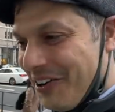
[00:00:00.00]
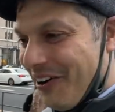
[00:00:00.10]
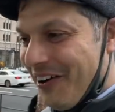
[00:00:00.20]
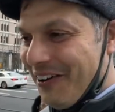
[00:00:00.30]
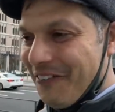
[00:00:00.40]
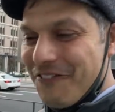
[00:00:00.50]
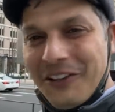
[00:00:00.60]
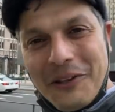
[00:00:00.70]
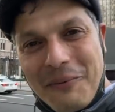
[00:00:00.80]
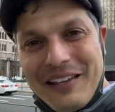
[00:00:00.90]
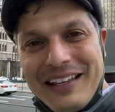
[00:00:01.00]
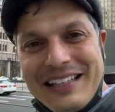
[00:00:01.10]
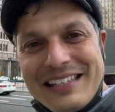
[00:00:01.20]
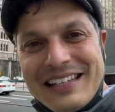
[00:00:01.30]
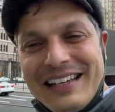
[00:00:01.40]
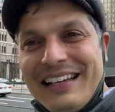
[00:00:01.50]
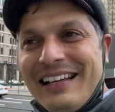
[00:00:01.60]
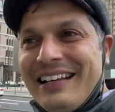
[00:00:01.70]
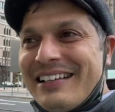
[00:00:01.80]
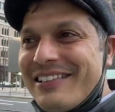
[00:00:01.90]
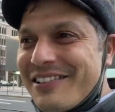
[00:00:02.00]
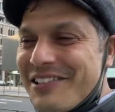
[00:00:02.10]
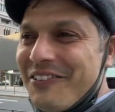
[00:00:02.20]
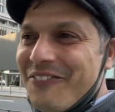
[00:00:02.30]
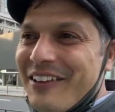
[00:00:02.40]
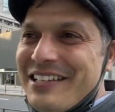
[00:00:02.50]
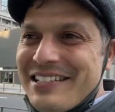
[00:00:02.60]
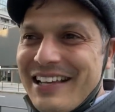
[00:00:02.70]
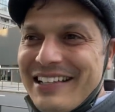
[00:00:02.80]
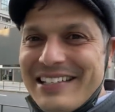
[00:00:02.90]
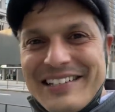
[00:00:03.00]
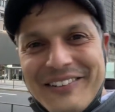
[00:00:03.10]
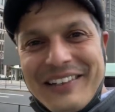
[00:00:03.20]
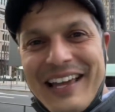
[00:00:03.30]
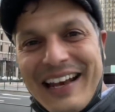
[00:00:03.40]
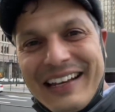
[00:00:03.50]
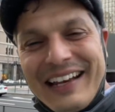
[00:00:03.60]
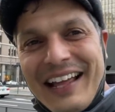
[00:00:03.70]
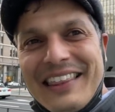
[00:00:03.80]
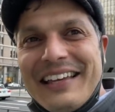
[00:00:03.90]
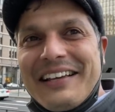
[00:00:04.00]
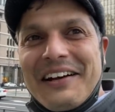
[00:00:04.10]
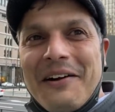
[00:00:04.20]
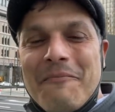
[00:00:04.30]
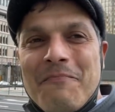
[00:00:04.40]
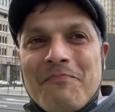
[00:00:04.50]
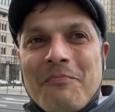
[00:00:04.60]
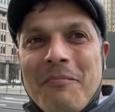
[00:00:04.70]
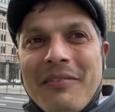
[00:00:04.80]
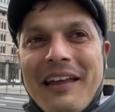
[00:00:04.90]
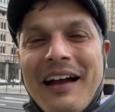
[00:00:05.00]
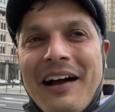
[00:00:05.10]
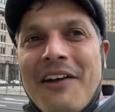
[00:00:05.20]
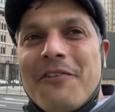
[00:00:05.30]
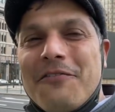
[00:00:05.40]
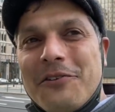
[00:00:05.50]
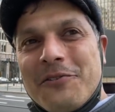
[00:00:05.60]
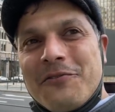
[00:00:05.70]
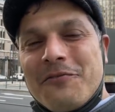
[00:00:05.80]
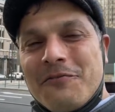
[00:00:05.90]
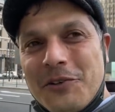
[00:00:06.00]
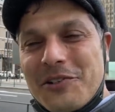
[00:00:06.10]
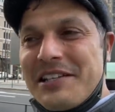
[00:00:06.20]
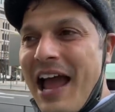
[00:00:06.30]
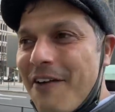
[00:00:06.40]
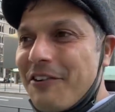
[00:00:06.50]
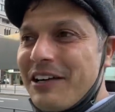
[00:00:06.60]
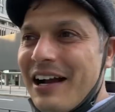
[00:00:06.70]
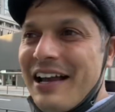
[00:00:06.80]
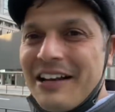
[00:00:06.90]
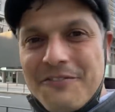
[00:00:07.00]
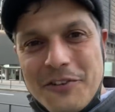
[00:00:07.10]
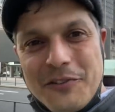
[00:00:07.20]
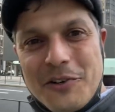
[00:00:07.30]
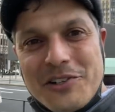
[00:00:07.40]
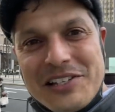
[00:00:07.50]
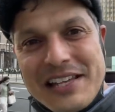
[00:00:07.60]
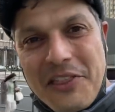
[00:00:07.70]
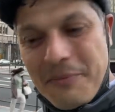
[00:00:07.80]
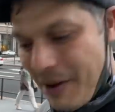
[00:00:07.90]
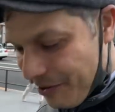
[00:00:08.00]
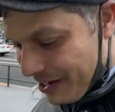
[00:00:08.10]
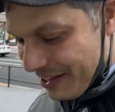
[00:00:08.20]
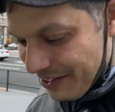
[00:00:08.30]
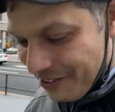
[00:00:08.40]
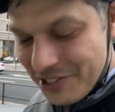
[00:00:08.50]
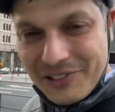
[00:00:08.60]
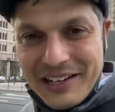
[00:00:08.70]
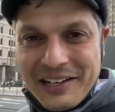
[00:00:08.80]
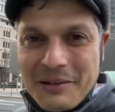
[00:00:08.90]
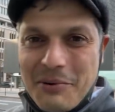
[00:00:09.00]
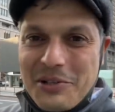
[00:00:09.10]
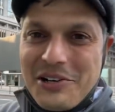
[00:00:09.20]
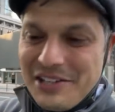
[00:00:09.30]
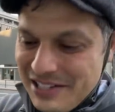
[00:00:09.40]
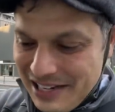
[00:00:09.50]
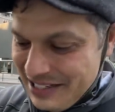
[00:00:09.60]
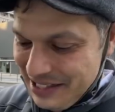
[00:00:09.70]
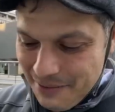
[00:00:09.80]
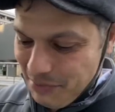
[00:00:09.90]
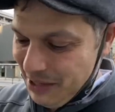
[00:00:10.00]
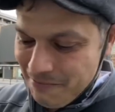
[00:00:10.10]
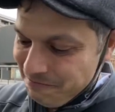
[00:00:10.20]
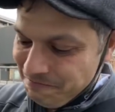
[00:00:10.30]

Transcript: Kong, Philippines. There's certain places that could still get it. I think um, uh, I have a few viewers in Africa and a few viewers in South America that are also getting a postcard sent to them, but